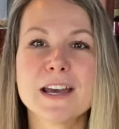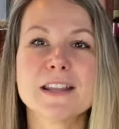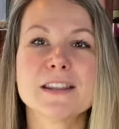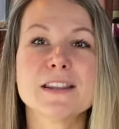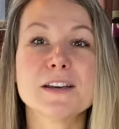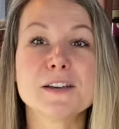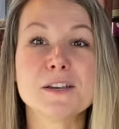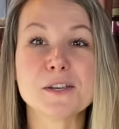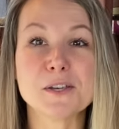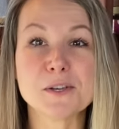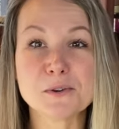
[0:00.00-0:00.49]

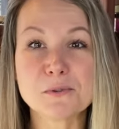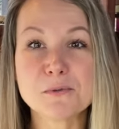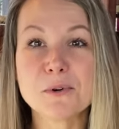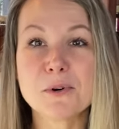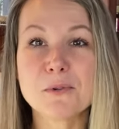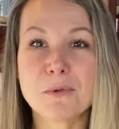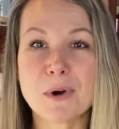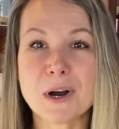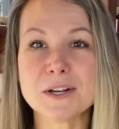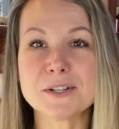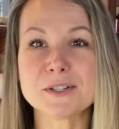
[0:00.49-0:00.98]
that you will
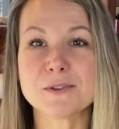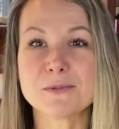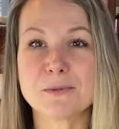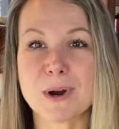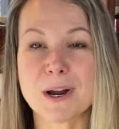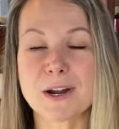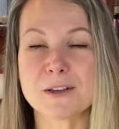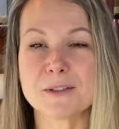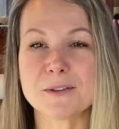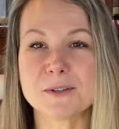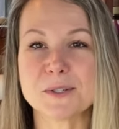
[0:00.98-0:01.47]
want to
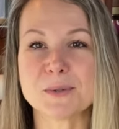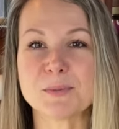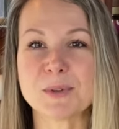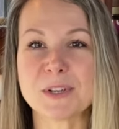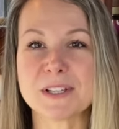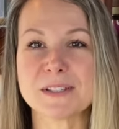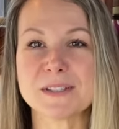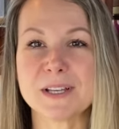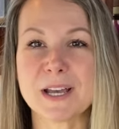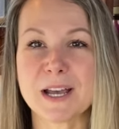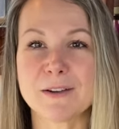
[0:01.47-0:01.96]
water those
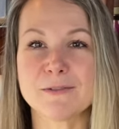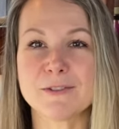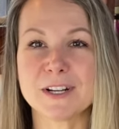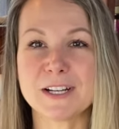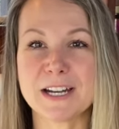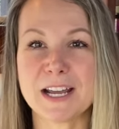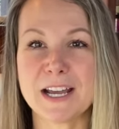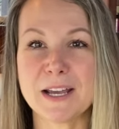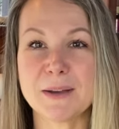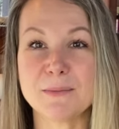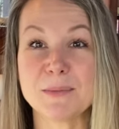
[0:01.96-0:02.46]
plants every
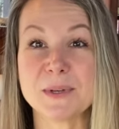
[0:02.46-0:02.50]
day,